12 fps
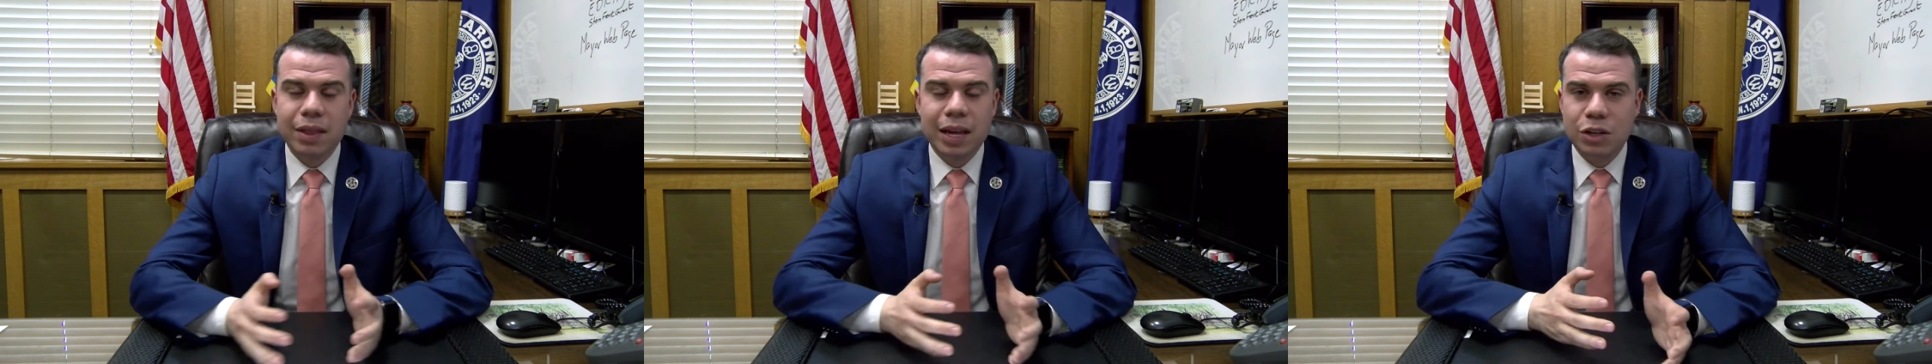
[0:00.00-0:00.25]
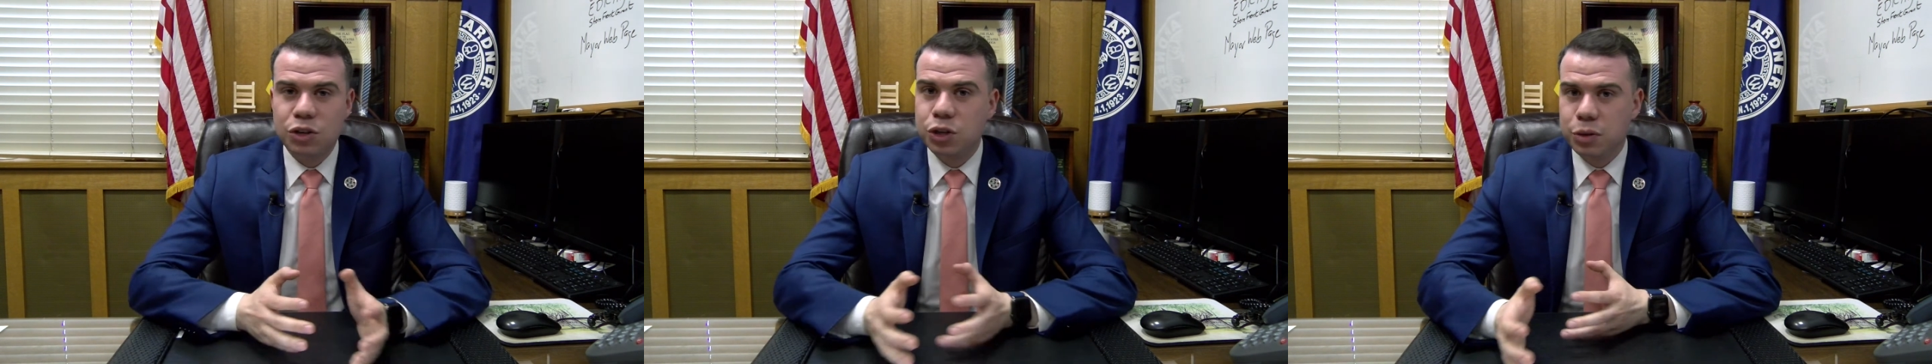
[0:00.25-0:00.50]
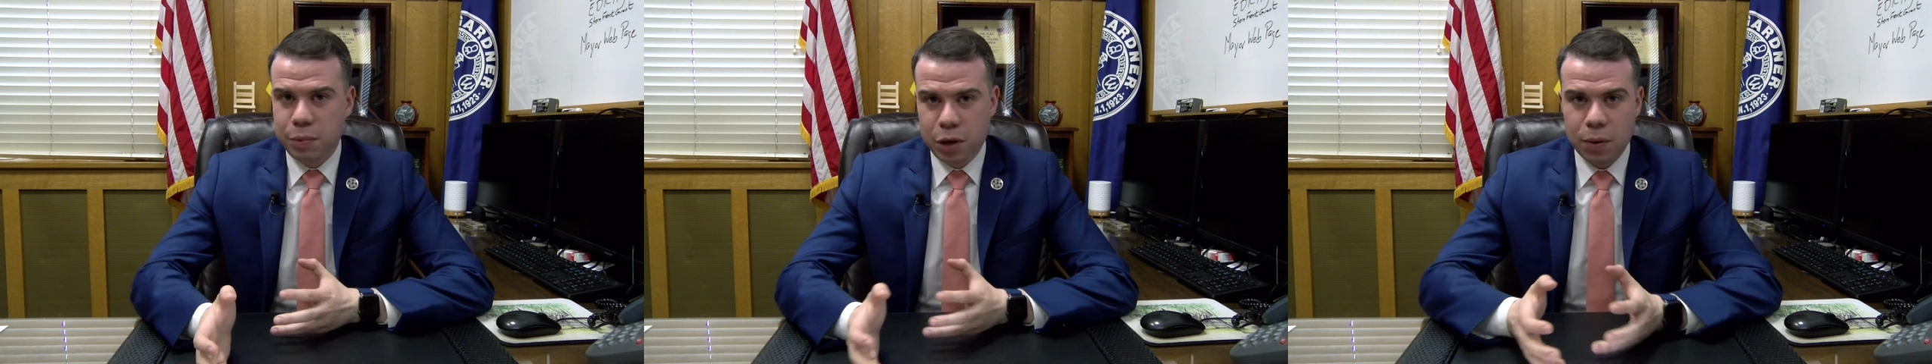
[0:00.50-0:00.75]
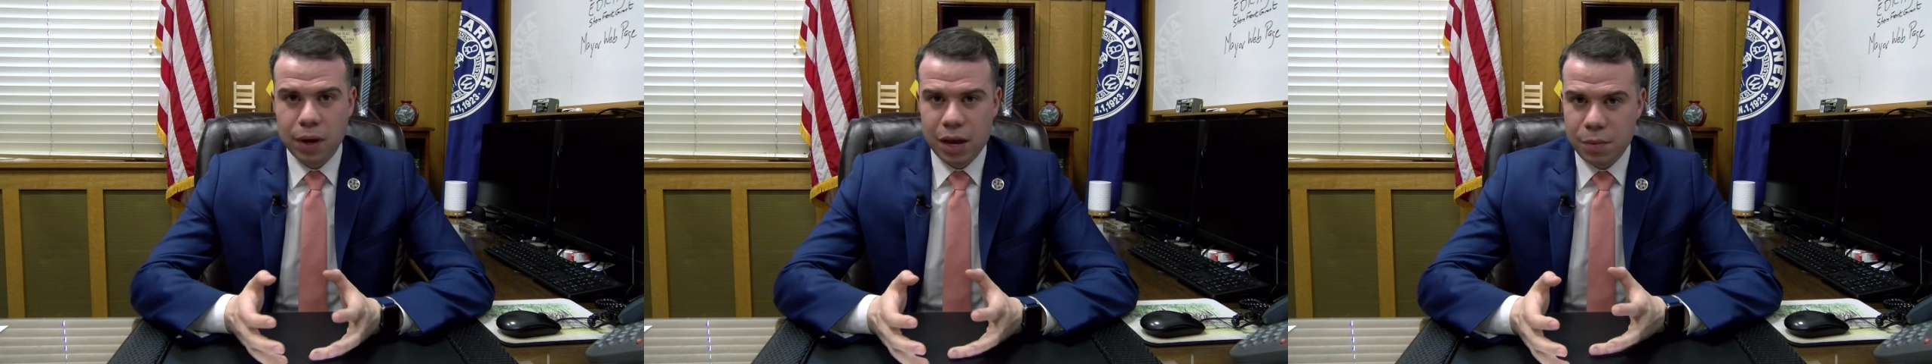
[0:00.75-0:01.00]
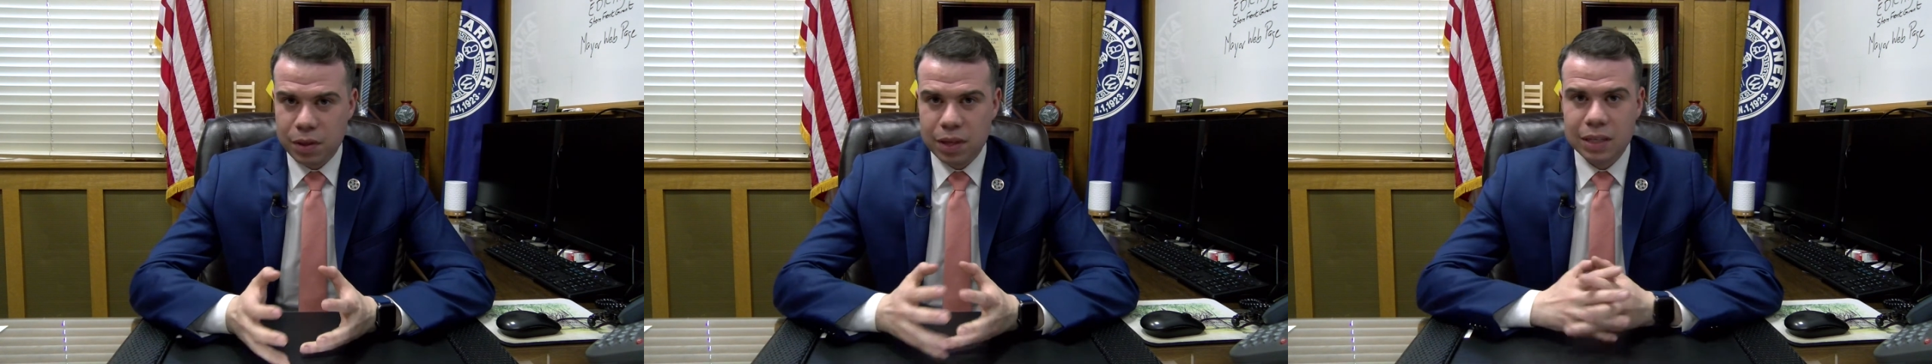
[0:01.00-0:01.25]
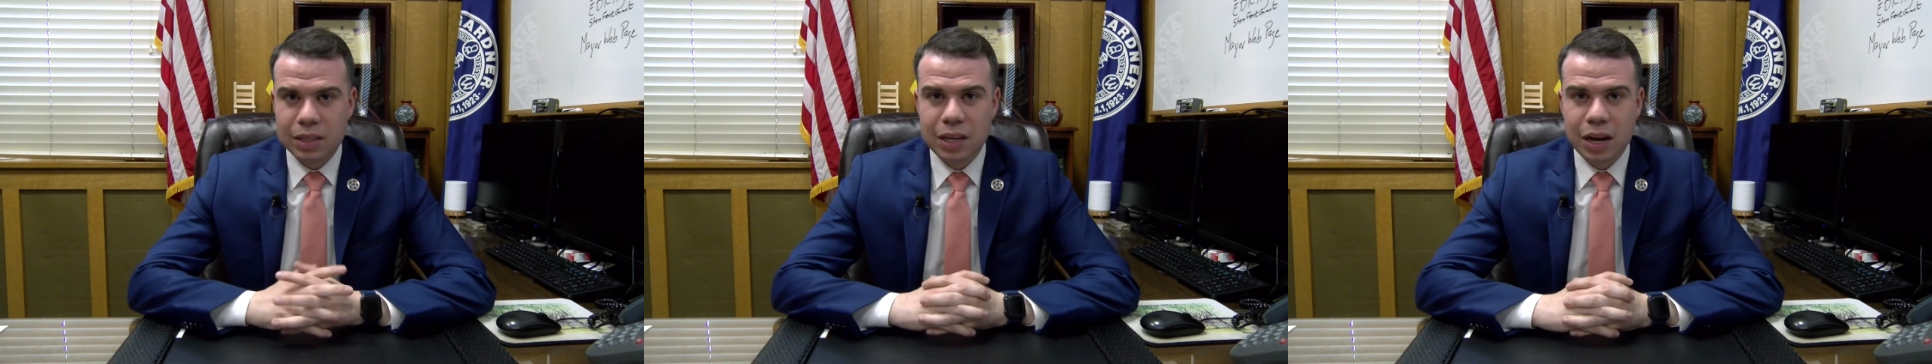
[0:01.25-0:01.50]
and that should be okay with
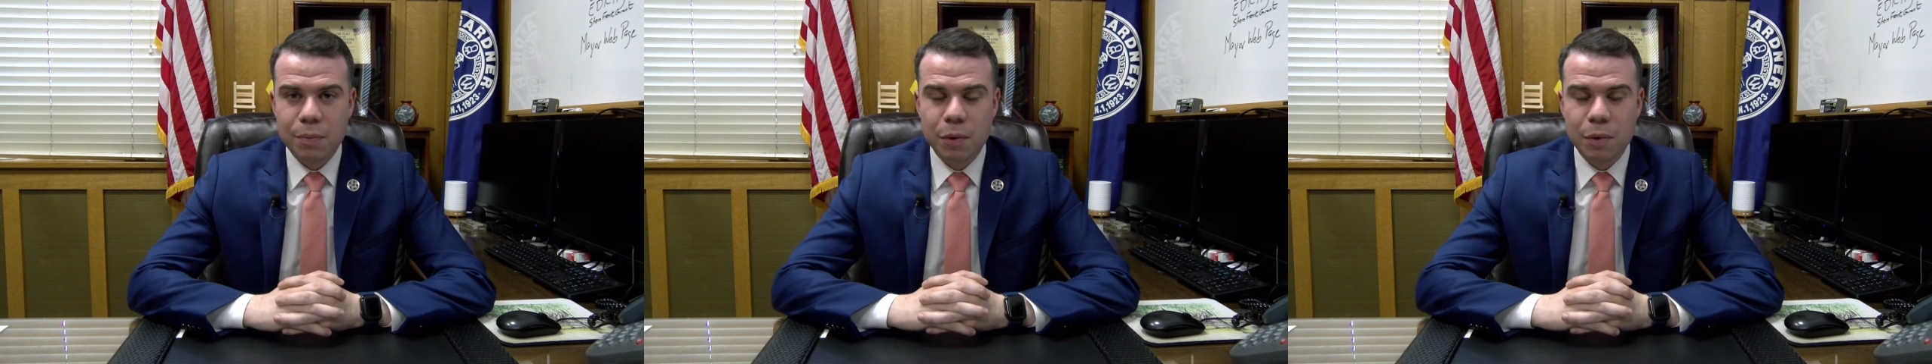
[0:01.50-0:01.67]
us there.